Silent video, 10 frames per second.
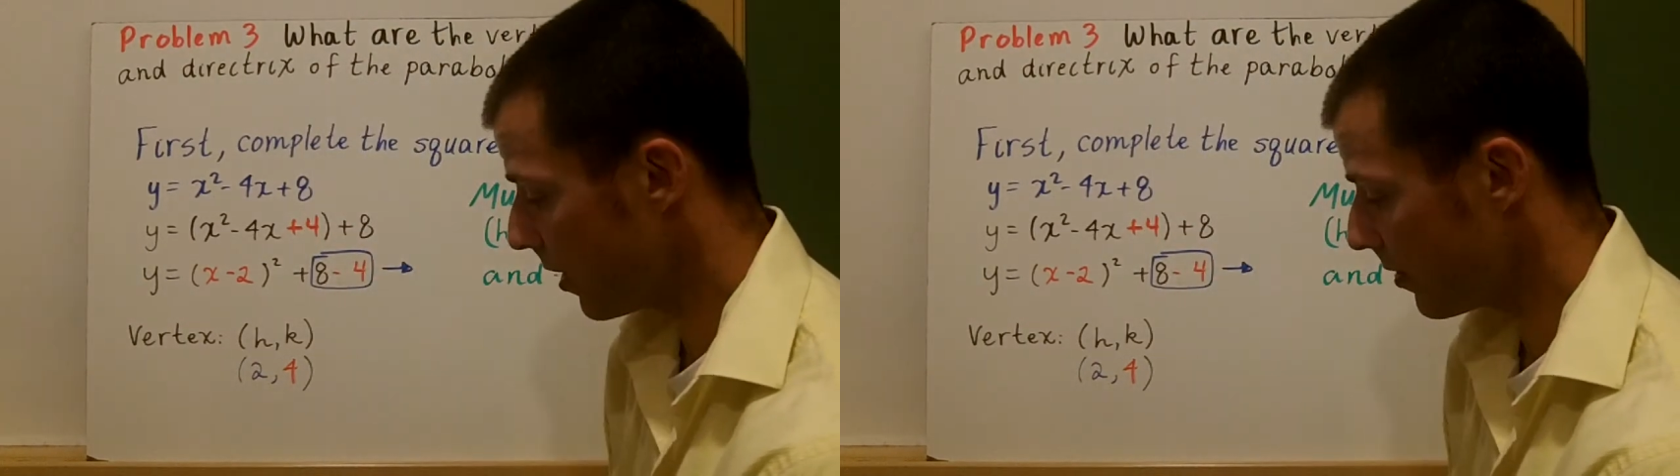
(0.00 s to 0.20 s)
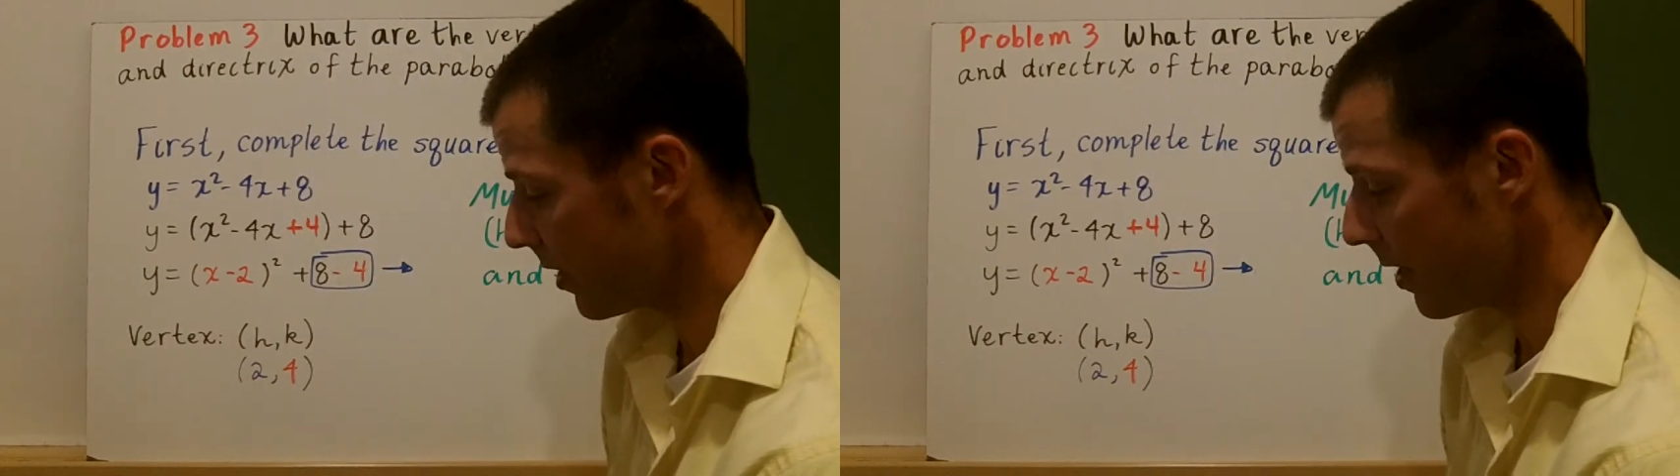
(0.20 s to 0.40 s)
an
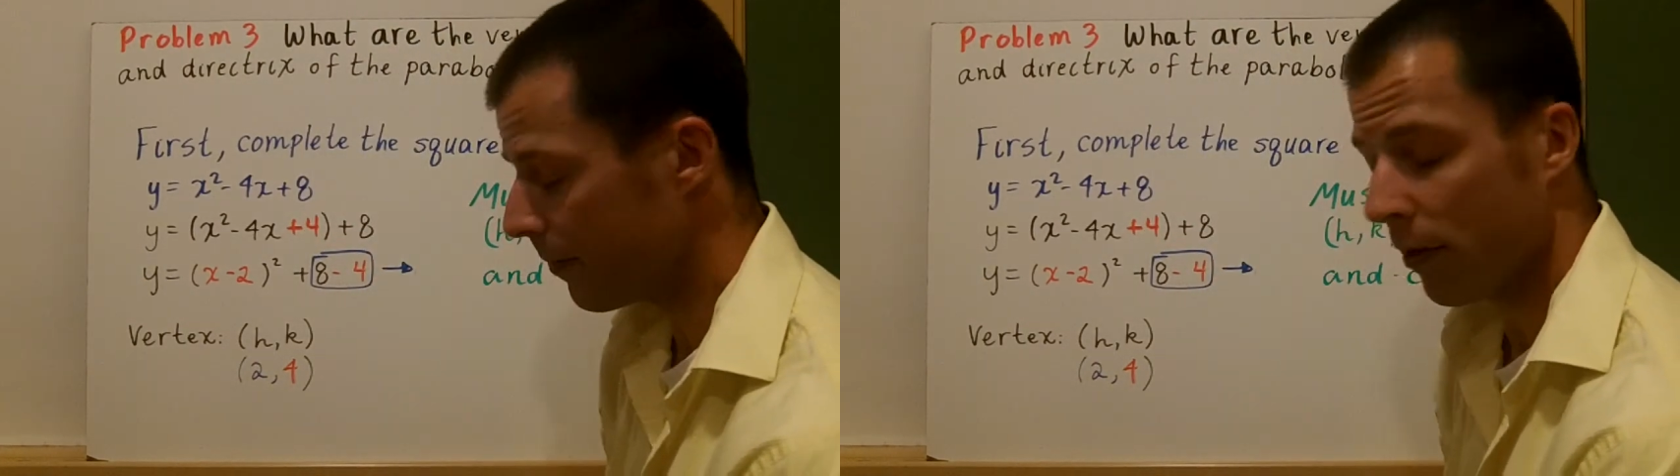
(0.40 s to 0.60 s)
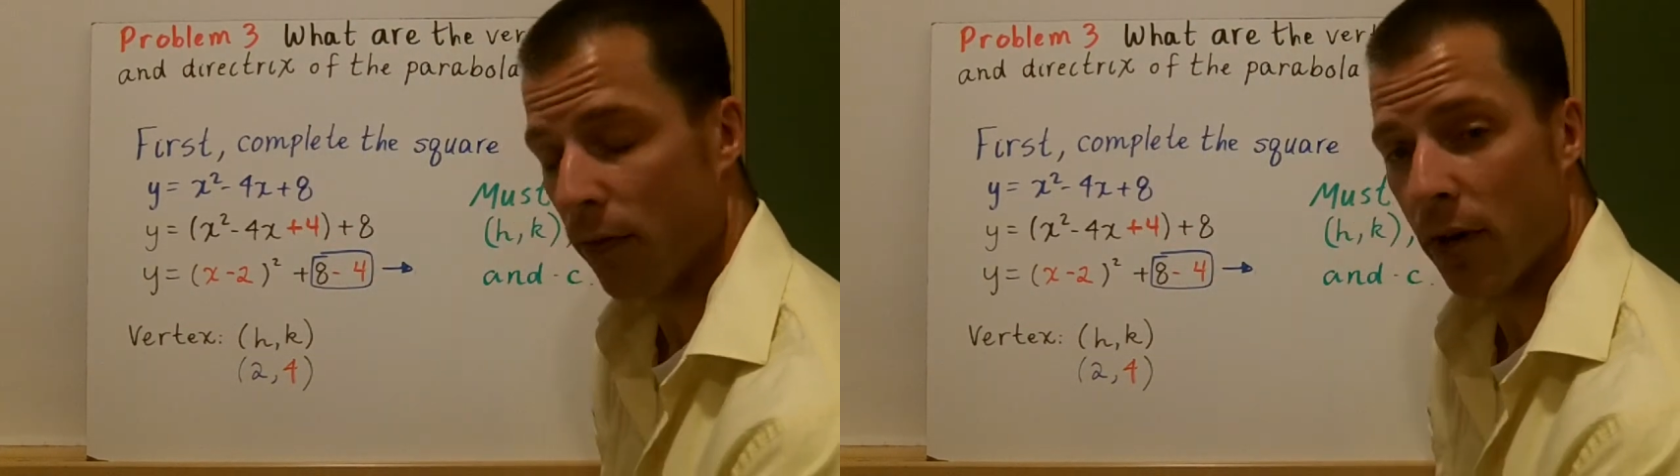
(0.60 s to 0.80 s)

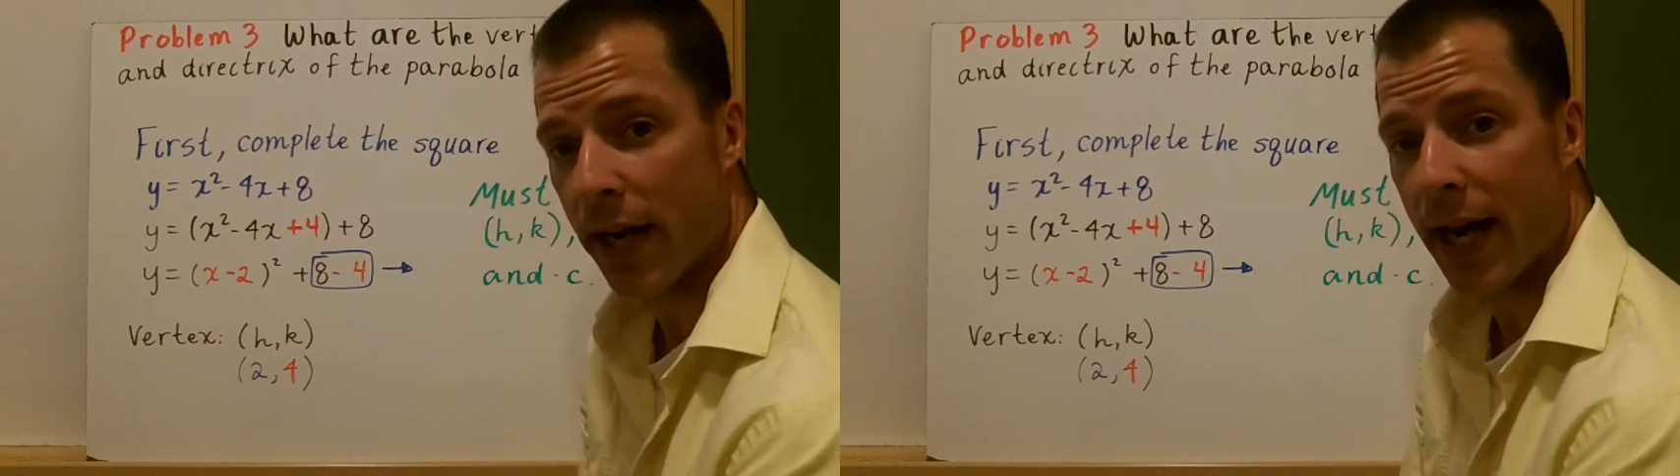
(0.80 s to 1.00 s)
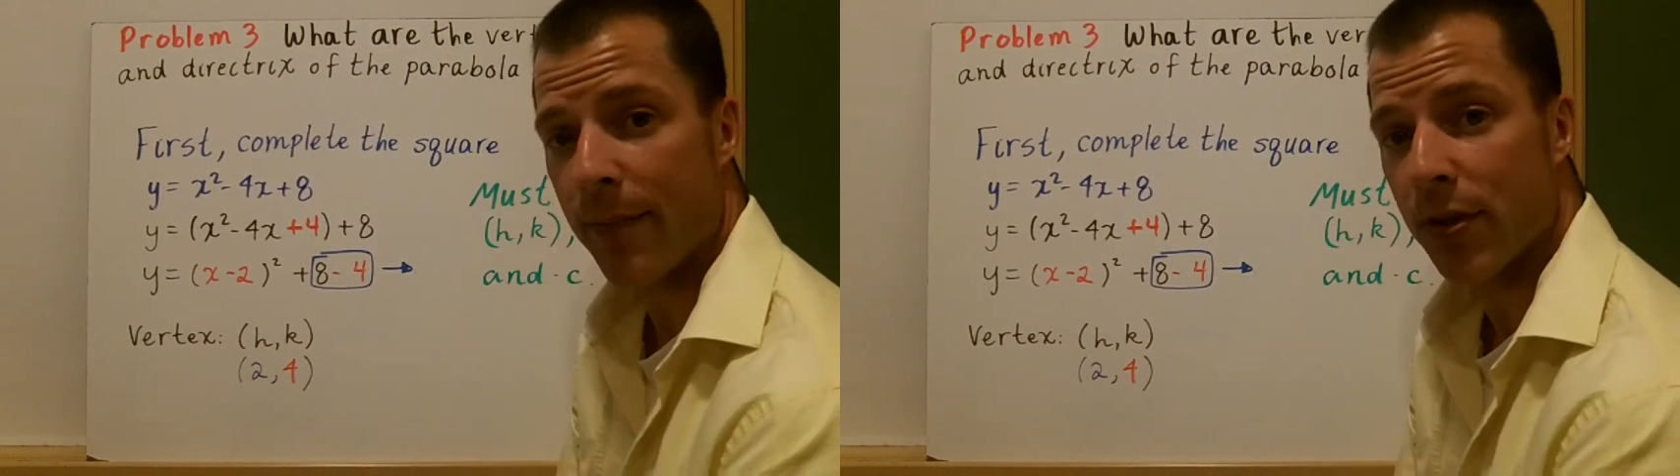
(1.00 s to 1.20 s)
example of what
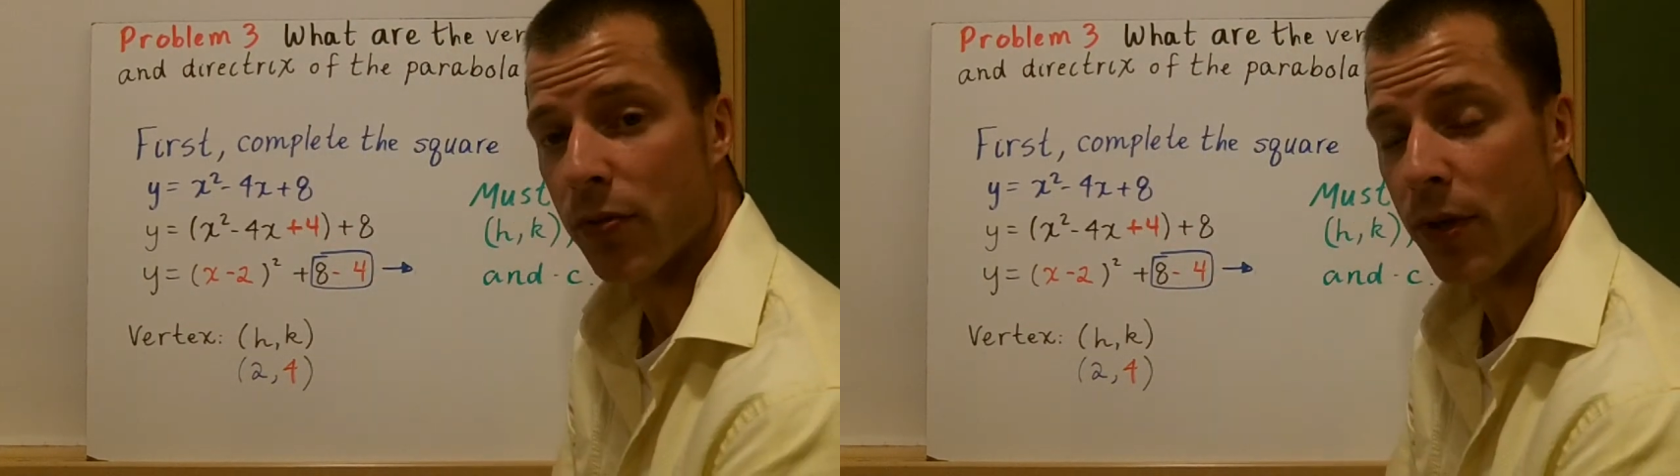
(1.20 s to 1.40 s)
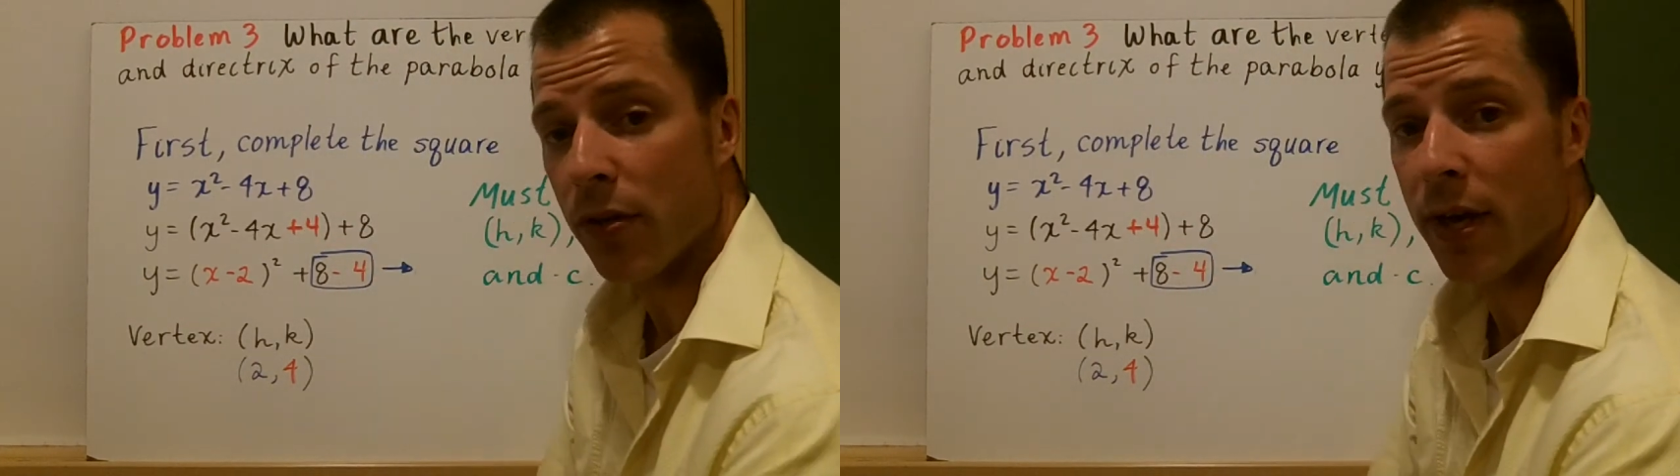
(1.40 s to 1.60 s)
happens when you